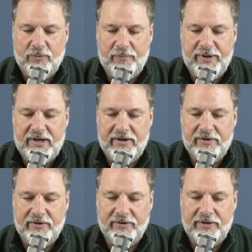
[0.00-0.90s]
will be
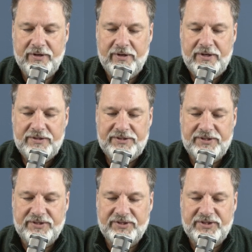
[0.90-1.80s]
killed,
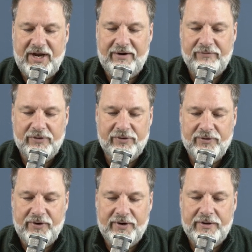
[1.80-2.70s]
says the sovereign
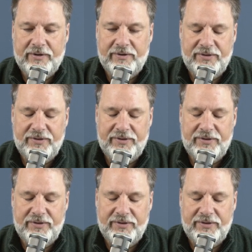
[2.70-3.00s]
Lord.